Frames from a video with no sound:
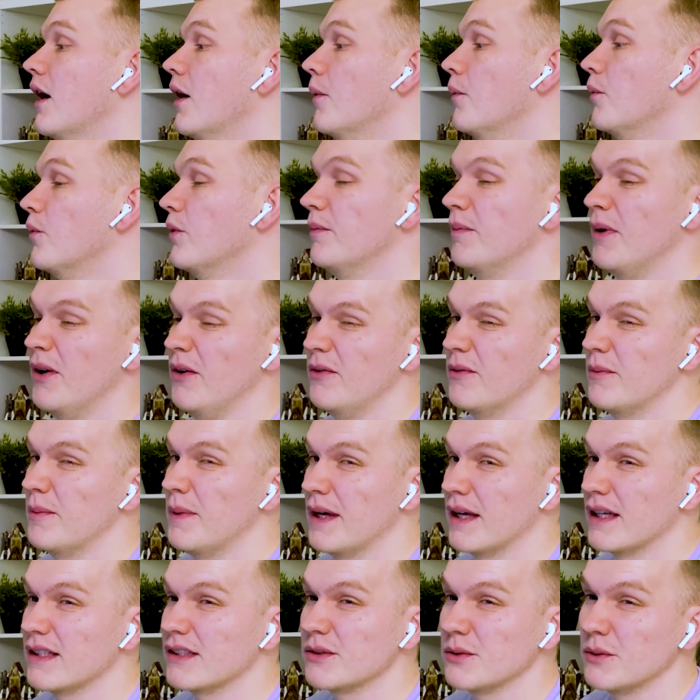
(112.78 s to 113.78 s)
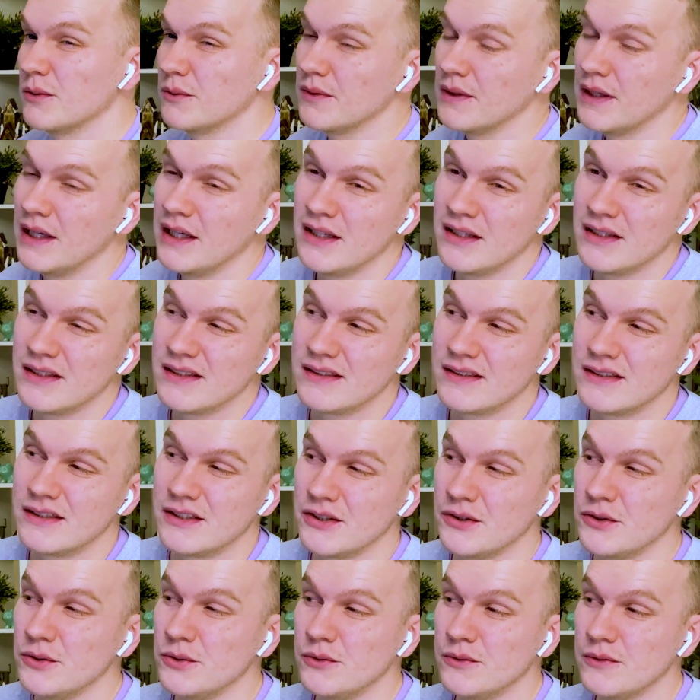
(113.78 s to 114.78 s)
we both picked sort of
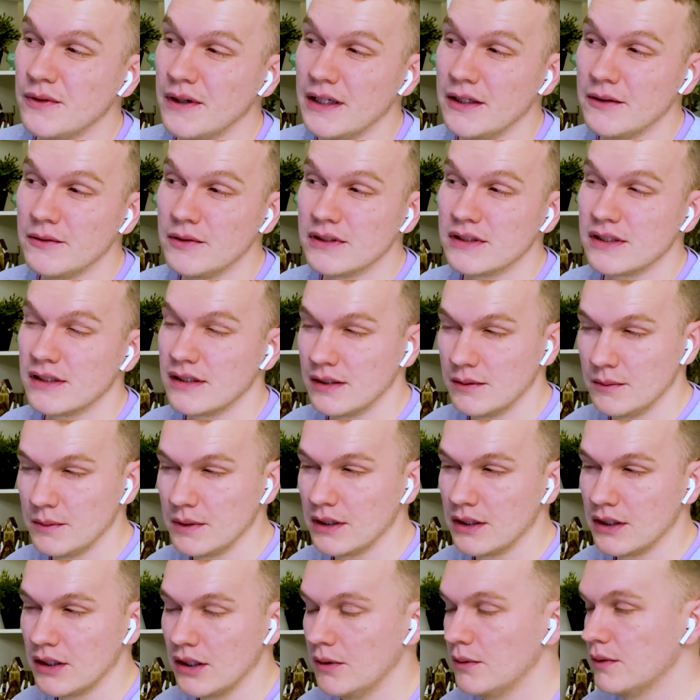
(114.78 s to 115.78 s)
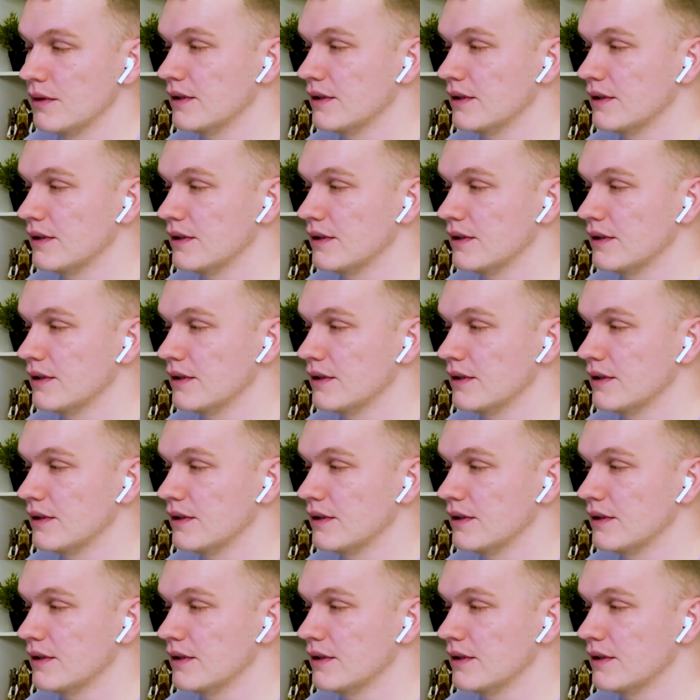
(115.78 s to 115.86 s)
2 favourites. I think we're going to go on